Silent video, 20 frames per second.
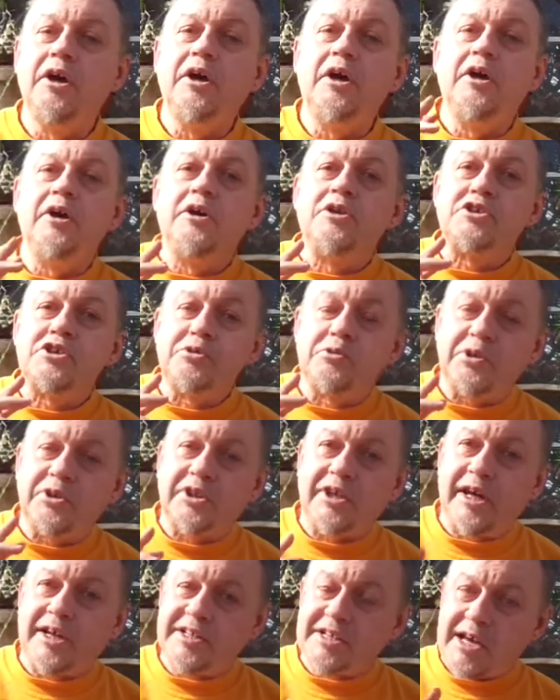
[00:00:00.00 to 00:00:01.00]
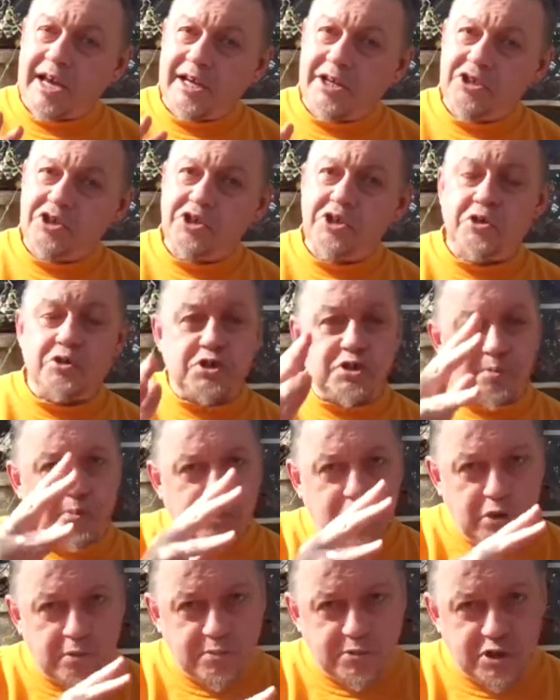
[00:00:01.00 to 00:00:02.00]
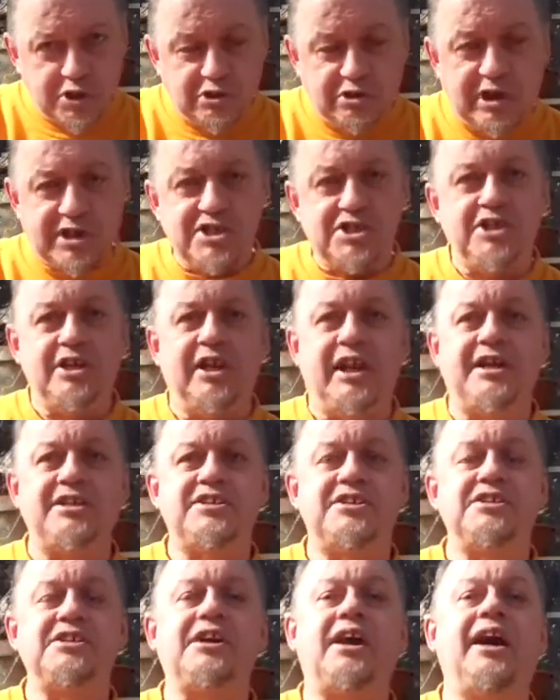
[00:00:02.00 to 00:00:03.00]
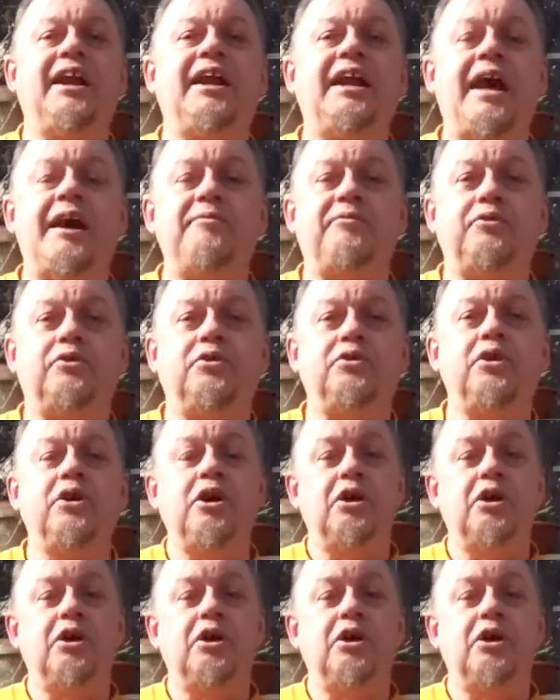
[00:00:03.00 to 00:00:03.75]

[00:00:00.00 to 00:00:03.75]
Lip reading: So at that angiosperm to Crassulaceae level,